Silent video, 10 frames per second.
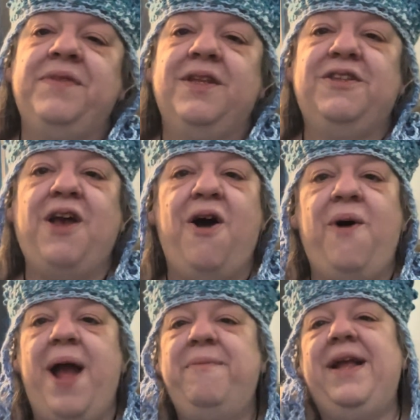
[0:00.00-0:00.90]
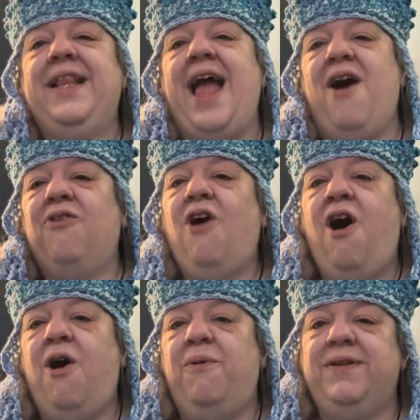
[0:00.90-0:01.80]
So, I mean,
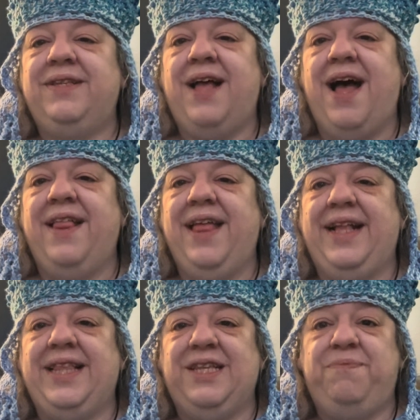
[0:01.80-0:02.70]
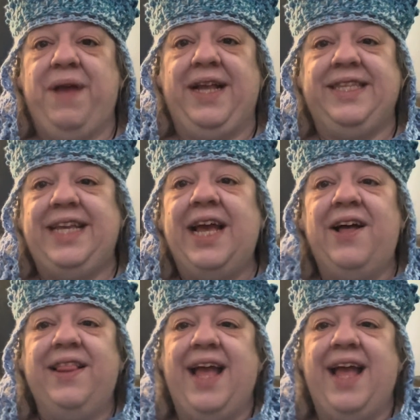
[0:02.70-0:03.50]
alcohol was not this big deal,